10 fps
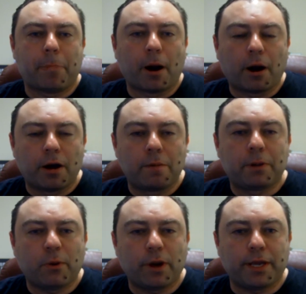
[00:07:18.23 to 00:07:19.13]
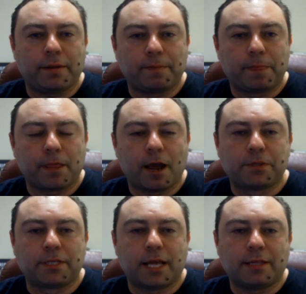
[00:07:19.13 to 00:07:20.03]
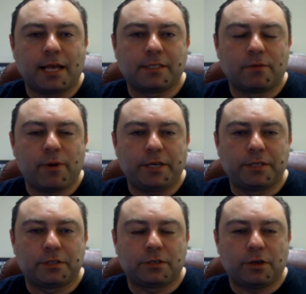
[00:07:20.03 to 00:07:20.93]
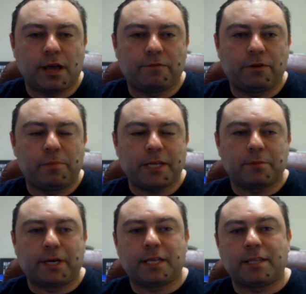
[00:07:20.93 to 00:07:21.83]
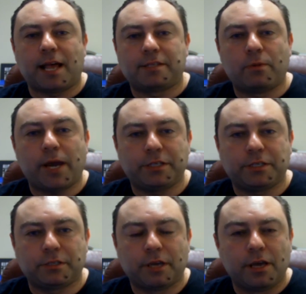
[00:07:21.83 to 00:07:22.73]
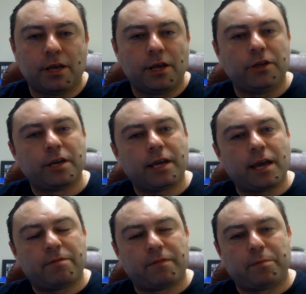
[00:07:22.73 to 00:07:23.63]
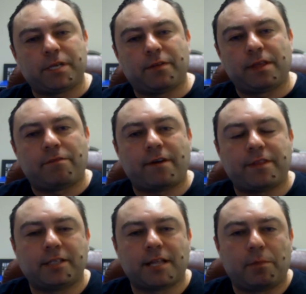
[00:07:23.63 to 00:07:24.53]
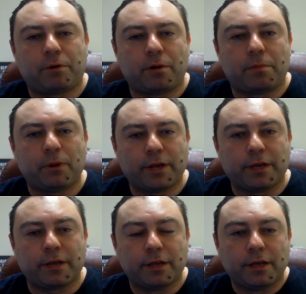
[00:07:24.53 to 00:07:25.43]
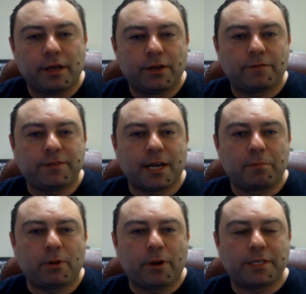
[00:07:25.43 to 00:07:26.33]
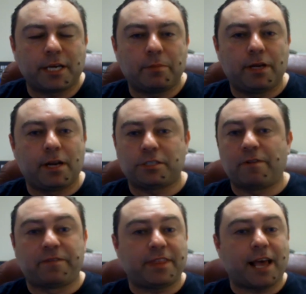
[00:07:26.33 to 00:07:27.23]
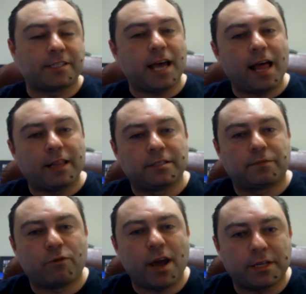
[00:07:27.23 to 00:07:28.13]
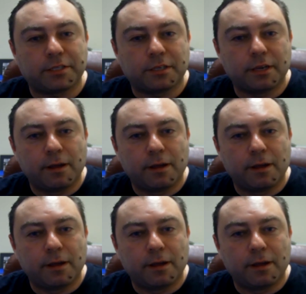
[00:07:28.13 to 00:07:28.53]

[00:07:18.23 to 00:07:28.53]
per employee, up to $10,000 in wages. So you pay somebody $10,000 in wages, you can get 50% of that $5,000 per employee. You have 10 employees, that could be an extra $50,000 of credits.